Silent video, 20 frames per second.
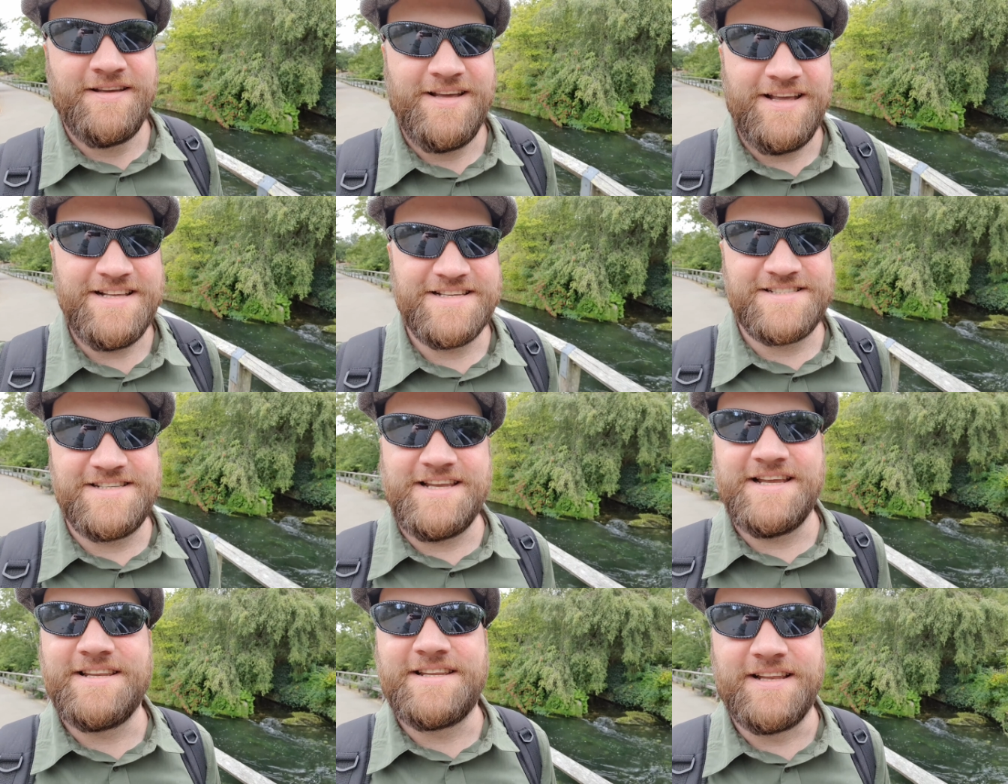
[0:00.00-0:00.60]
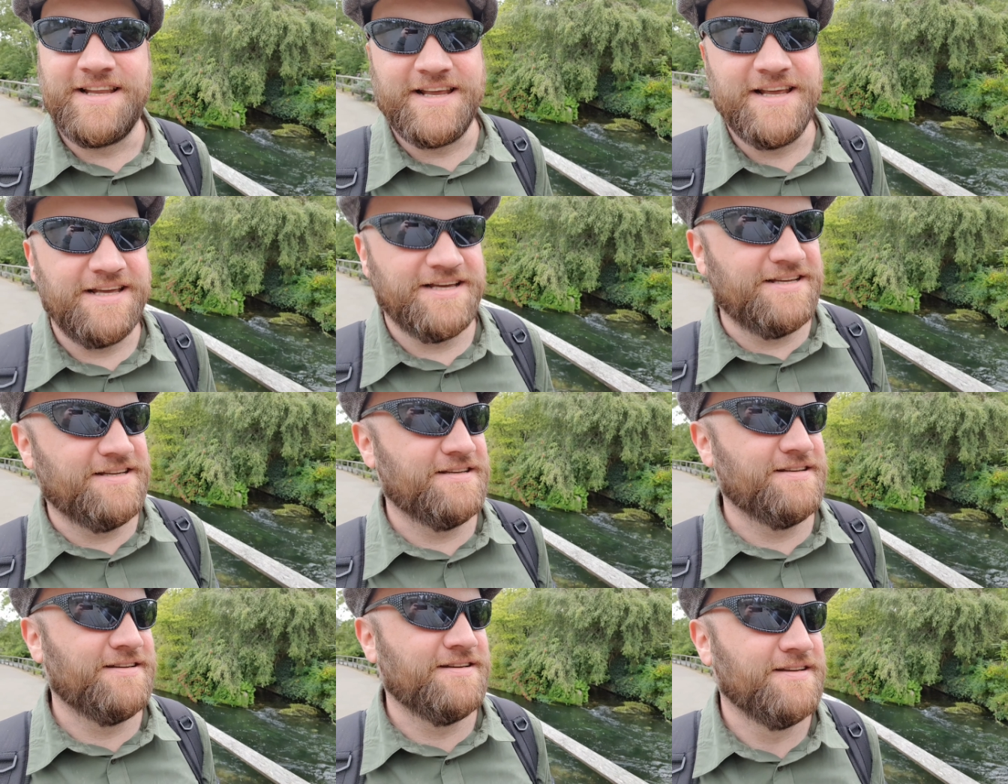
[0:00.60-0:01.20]
Incidentally,
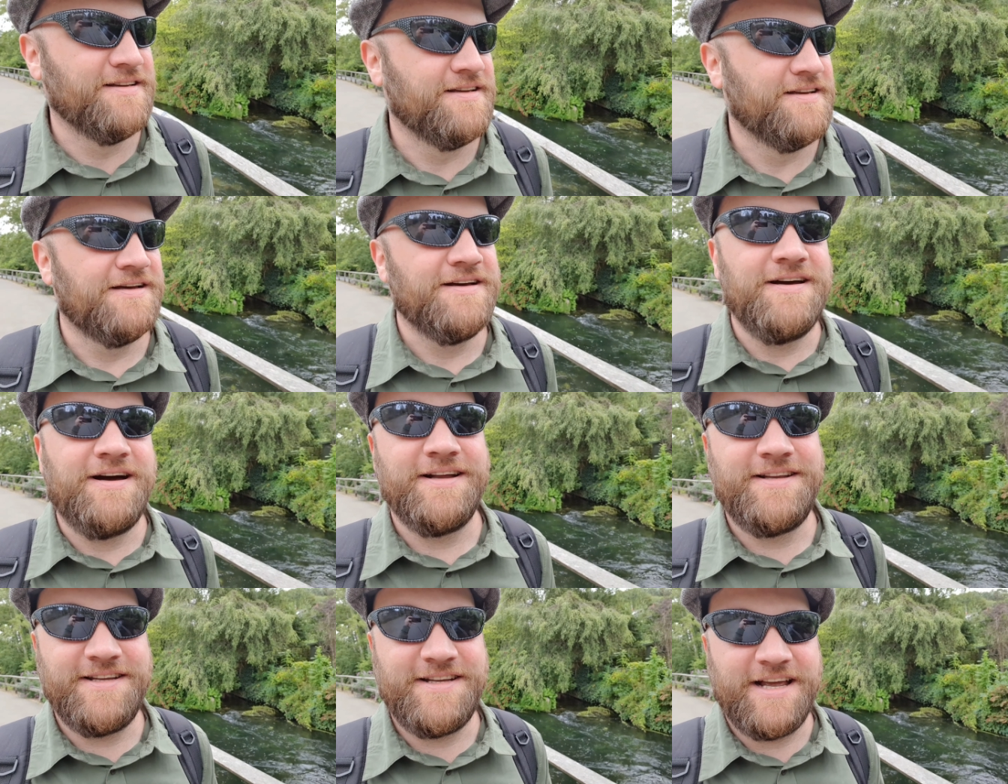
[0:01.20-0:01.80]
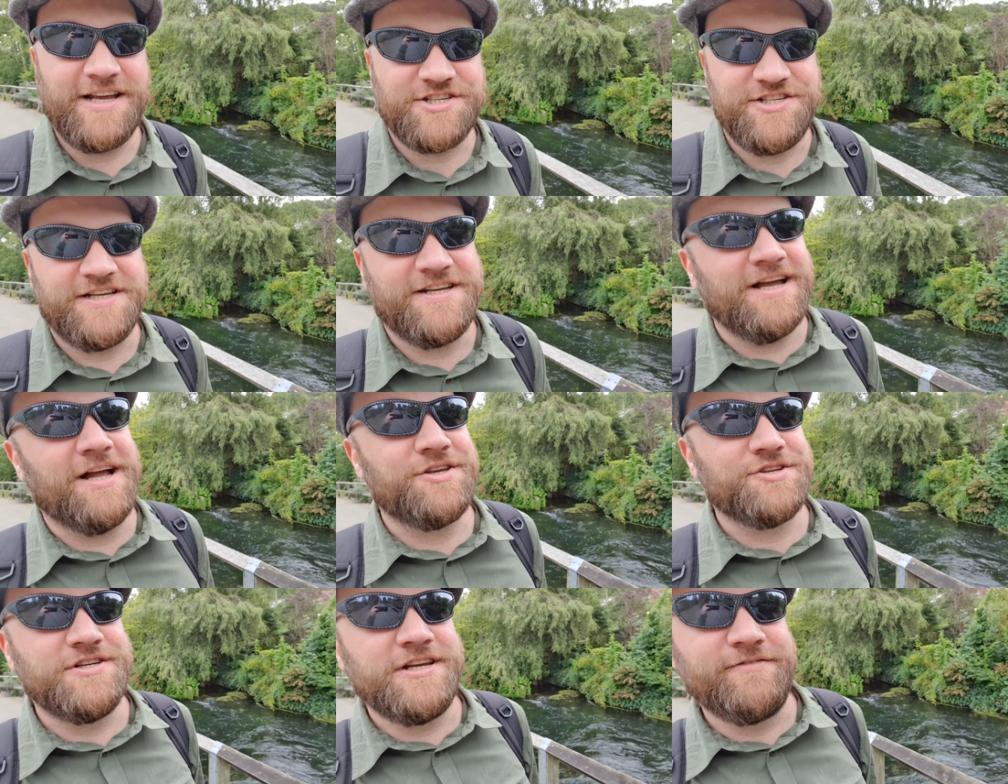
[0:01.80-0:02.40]
I did actually
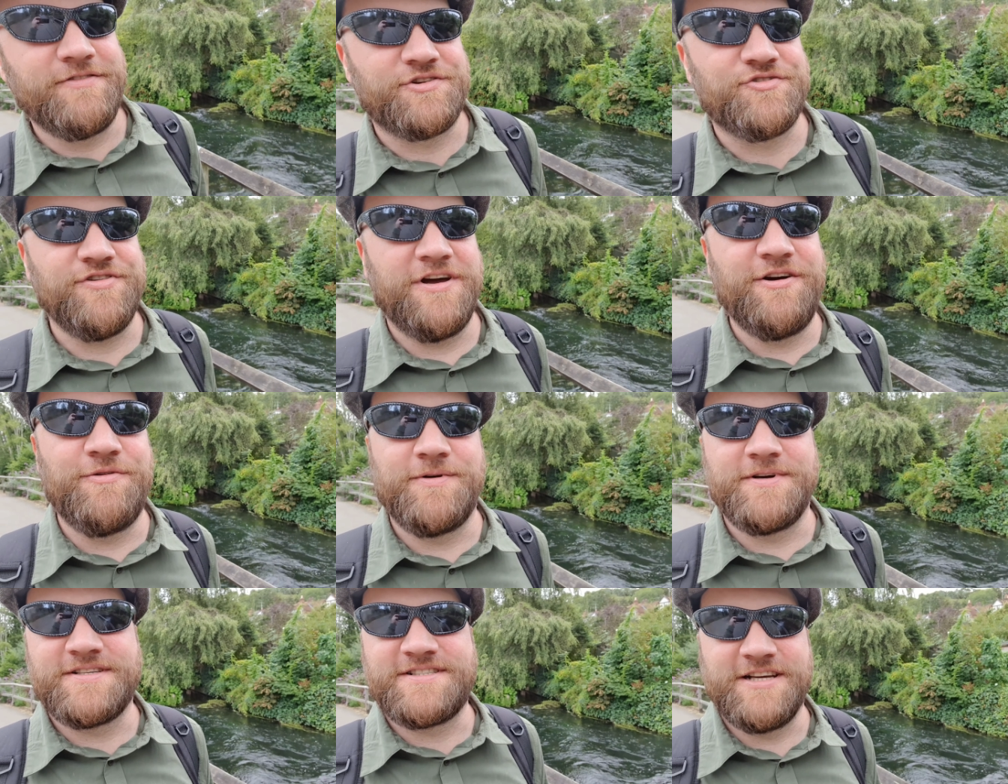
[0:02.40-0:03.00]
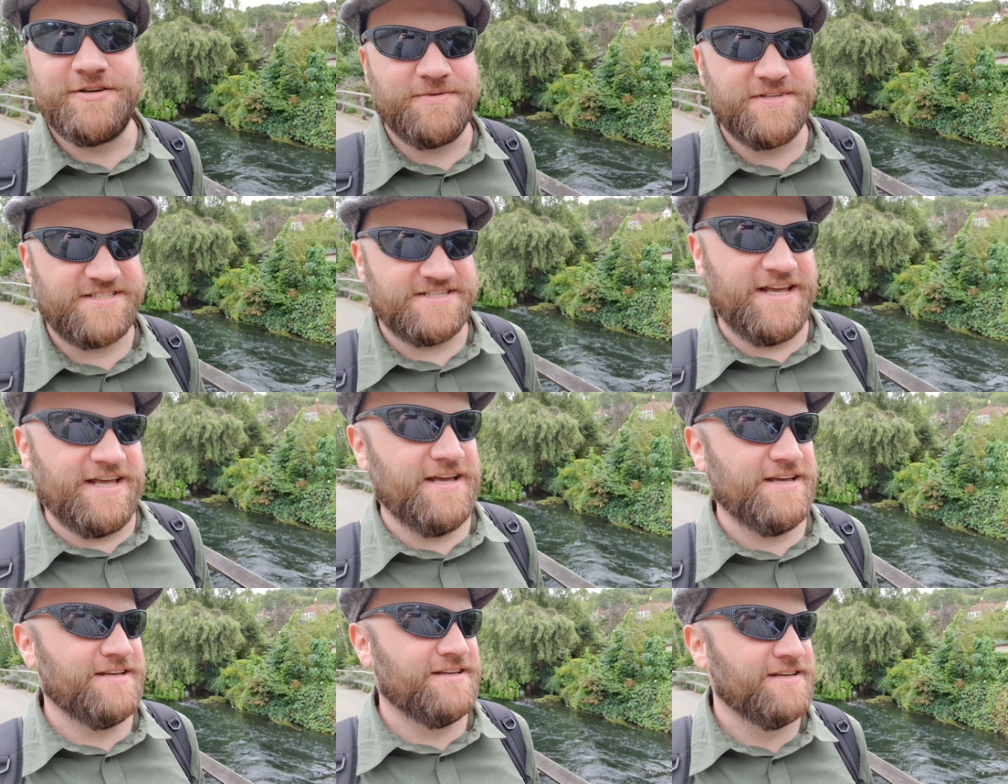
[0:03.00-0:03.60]
catch another trout whilst I was
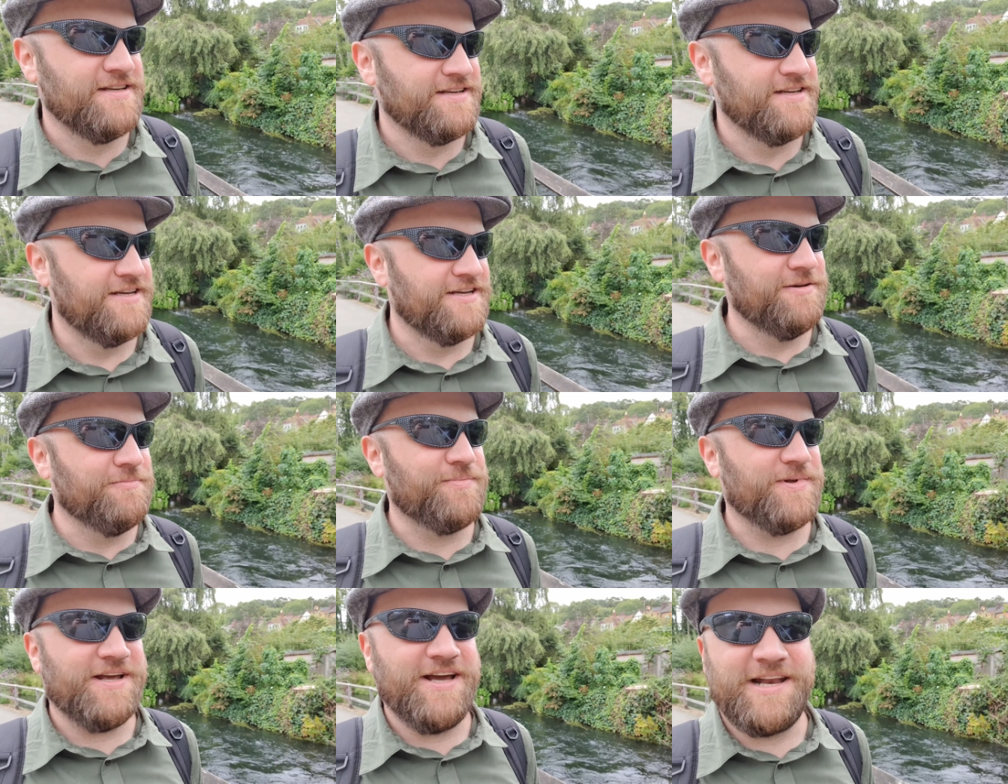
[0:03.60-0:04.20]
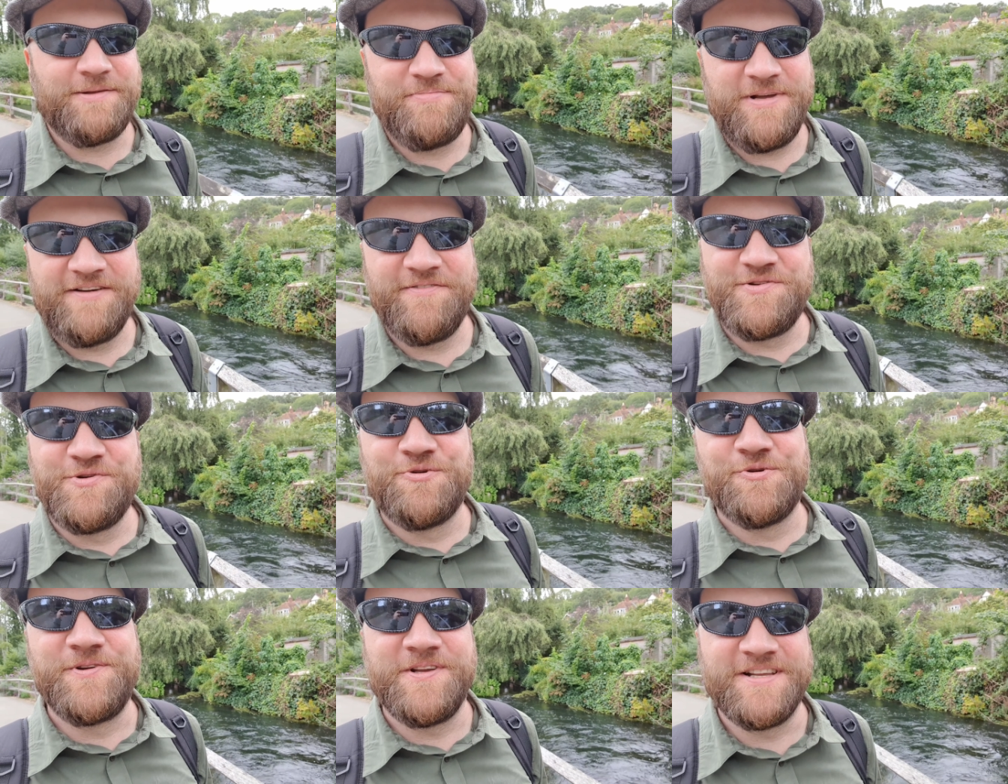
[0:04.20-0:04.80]
there, but I had a bit of an
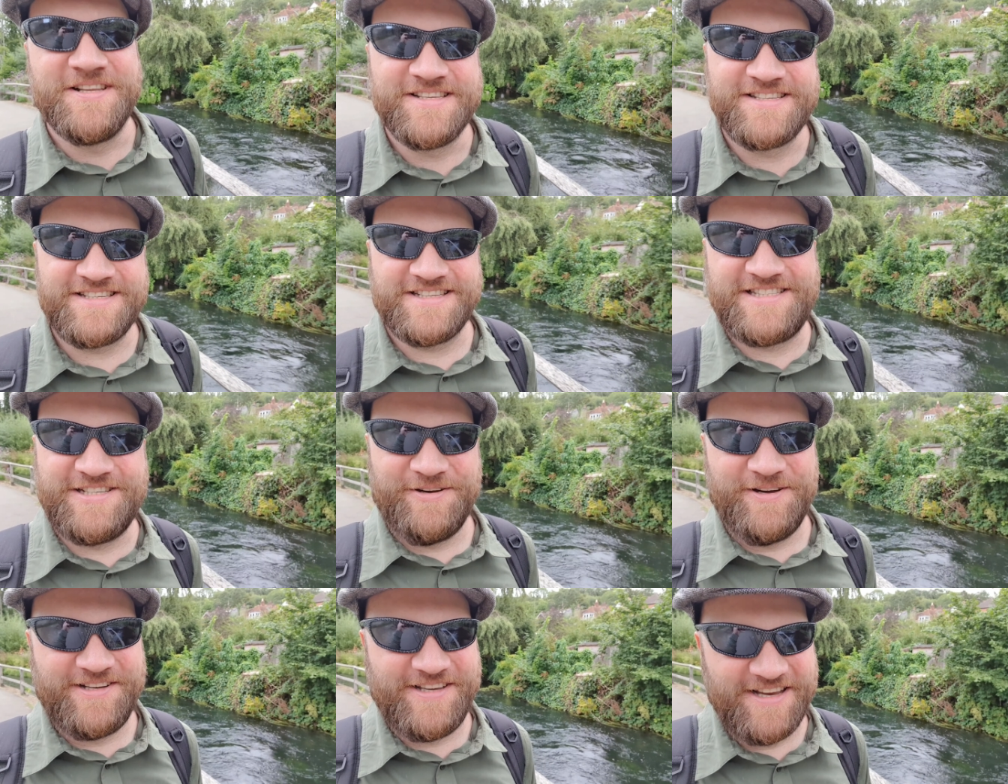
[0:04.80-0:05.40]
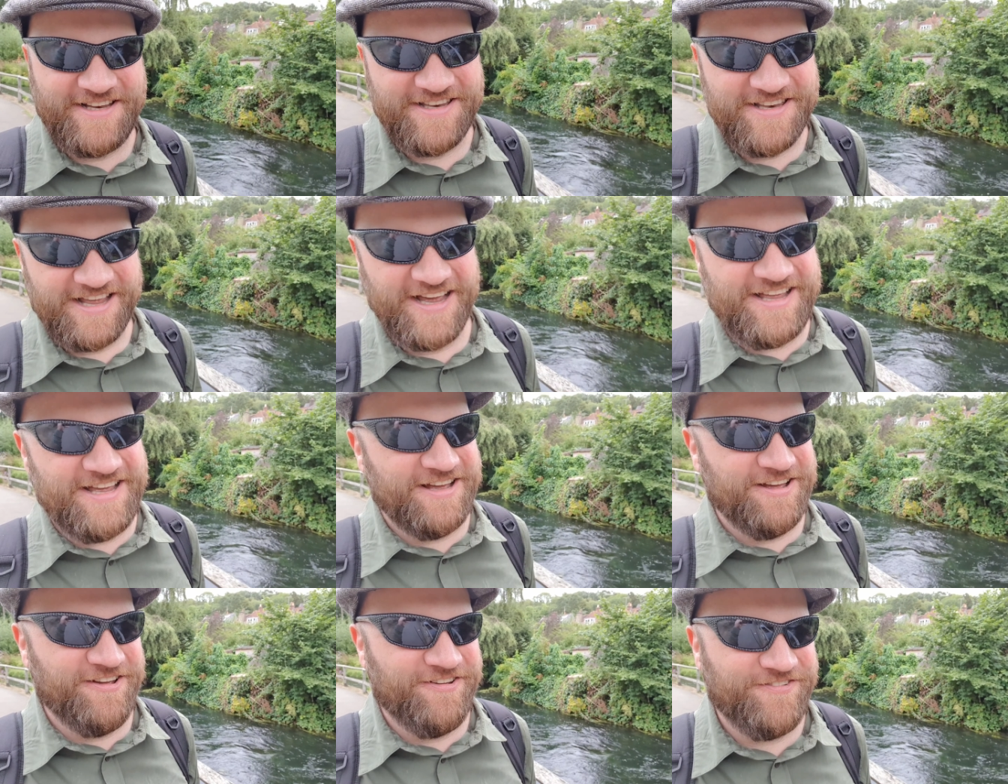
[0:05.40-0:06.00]
audience, so I didn't
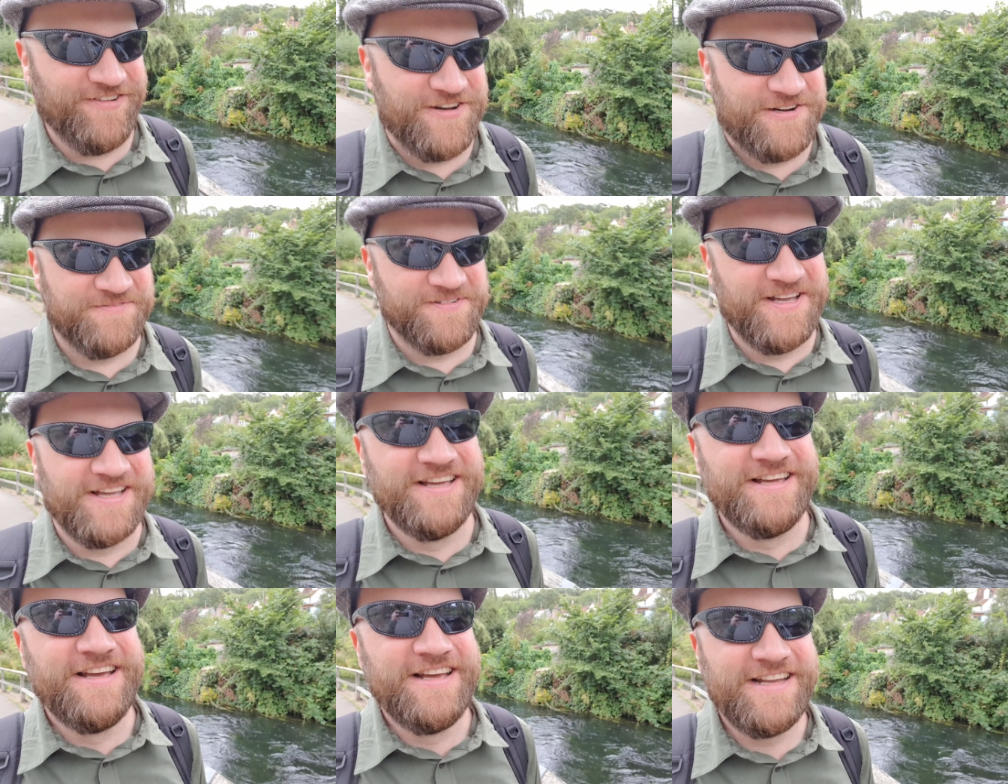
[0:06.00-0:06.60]
film it.